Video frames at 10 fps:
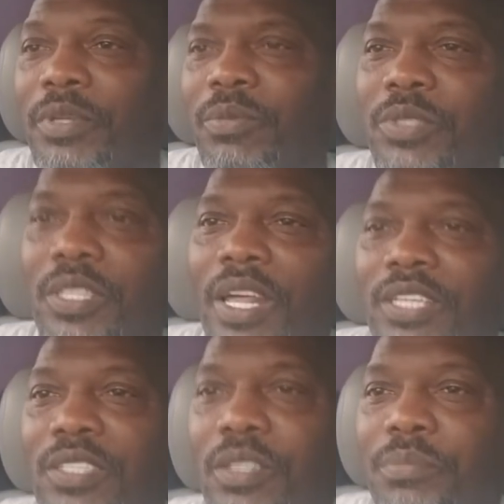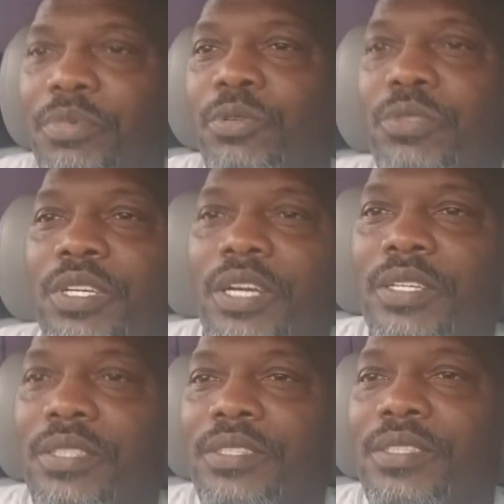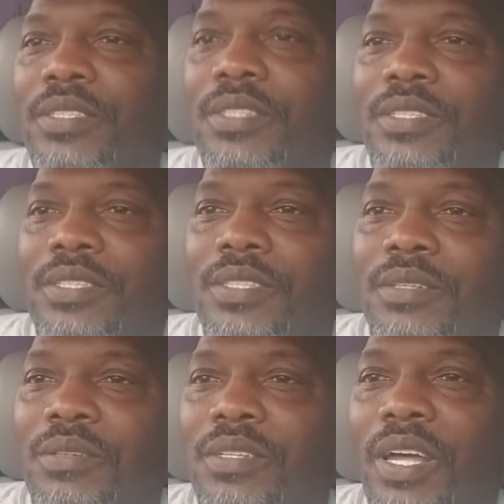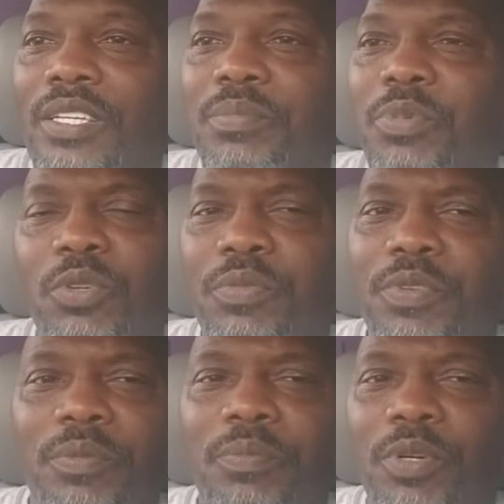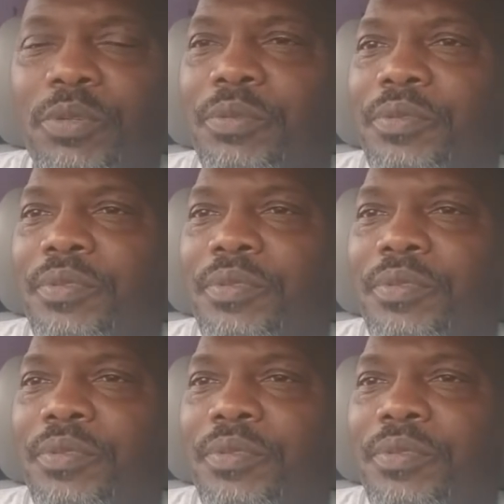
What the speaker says: But it was a nice little blue jay. Nice, beautiful bird.